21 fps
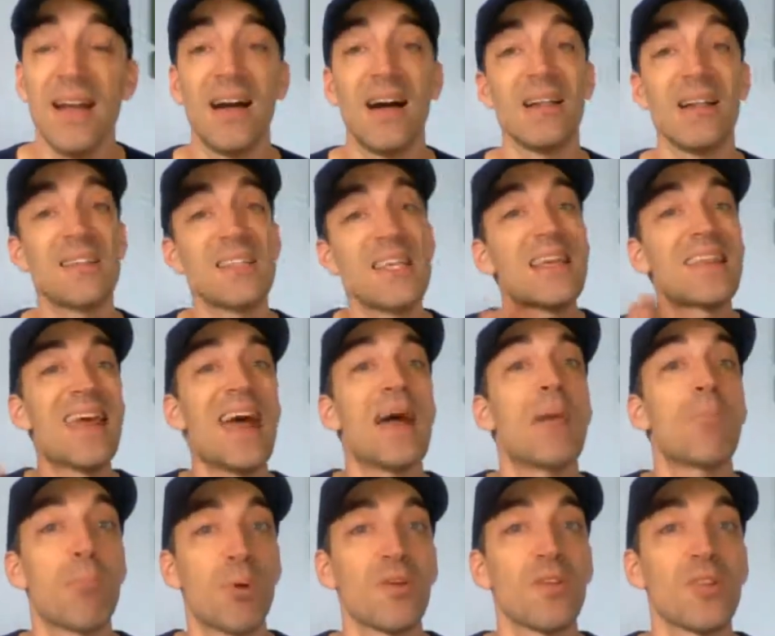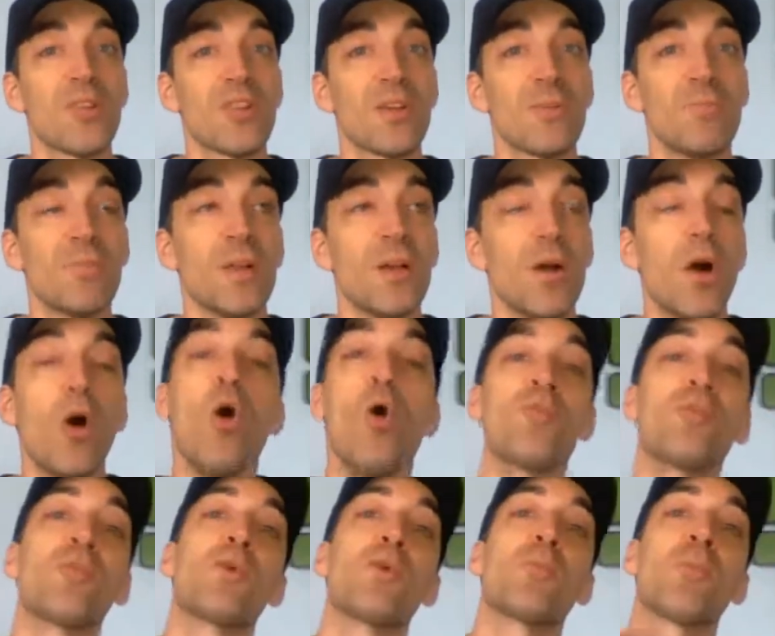I'll take that person
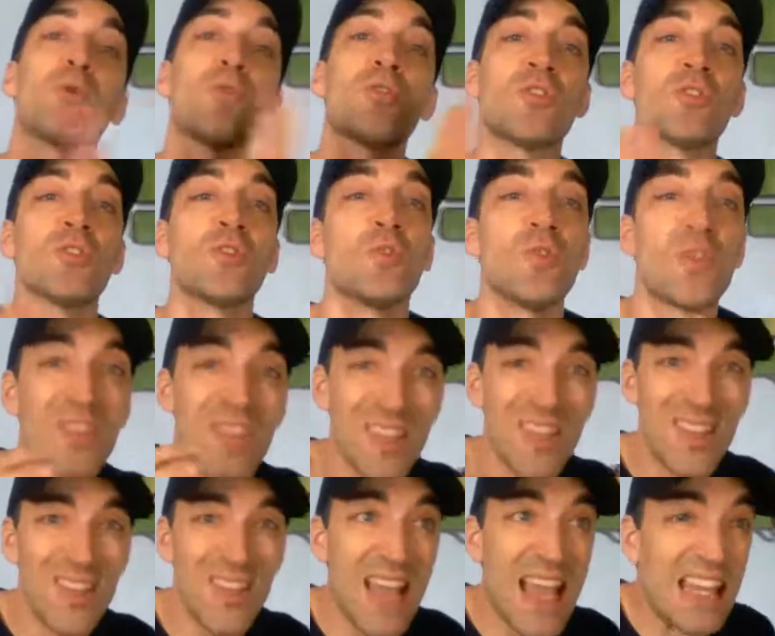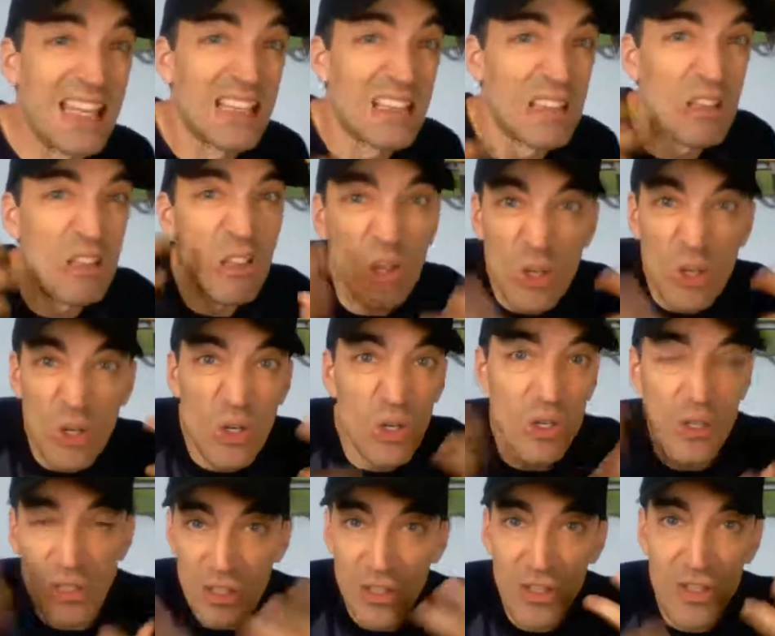over the person who sits and
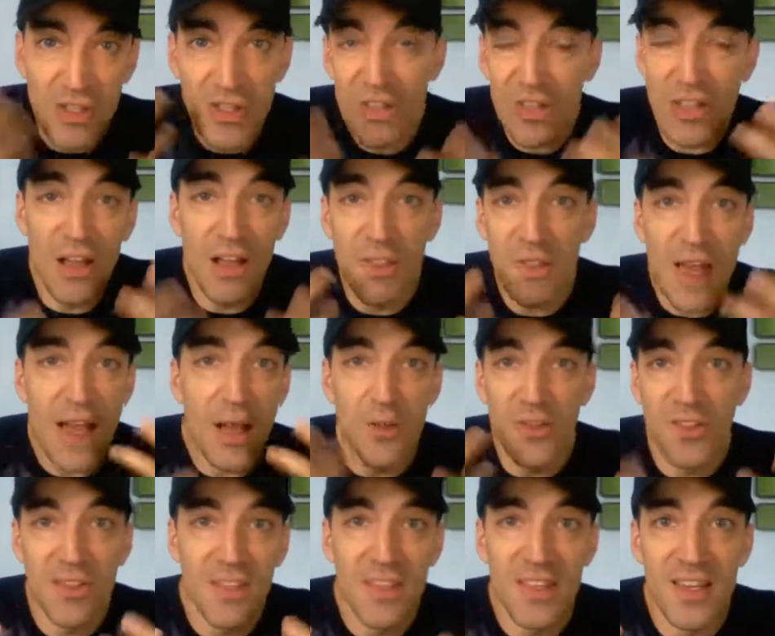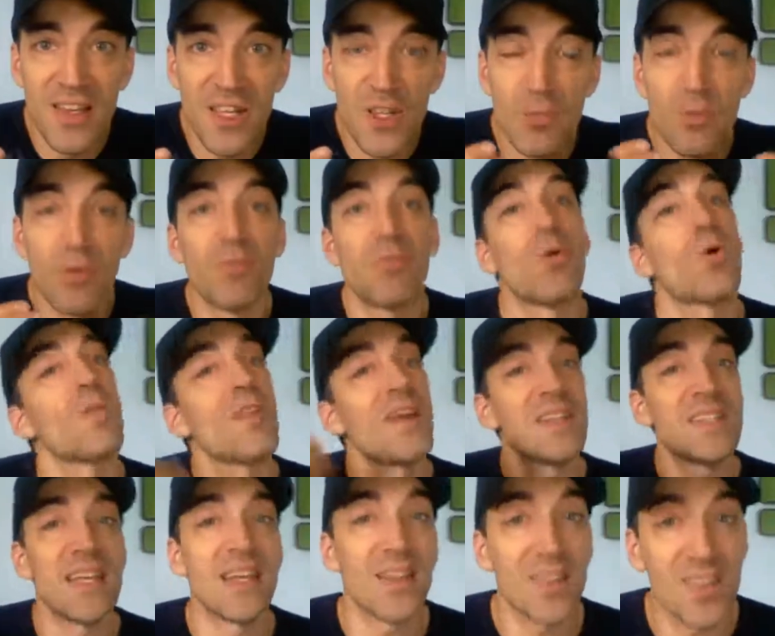learns 1,000 things before they
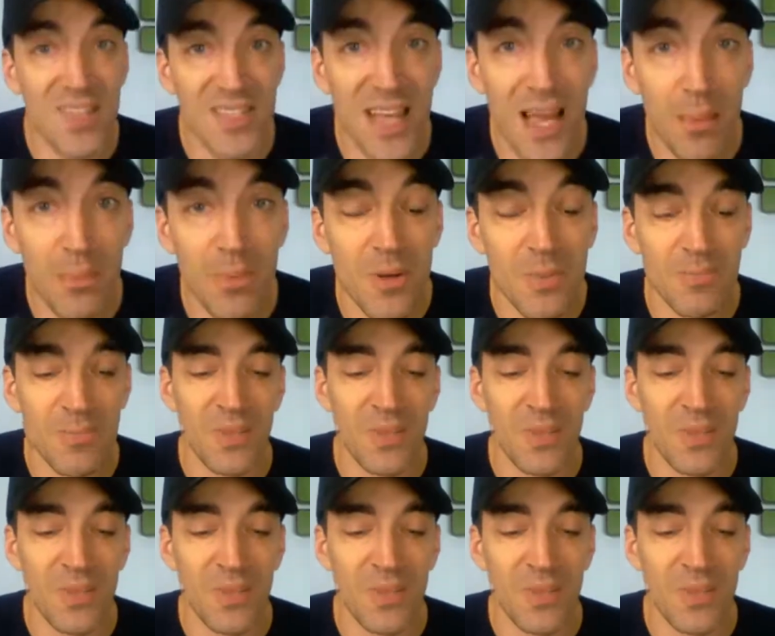take a step.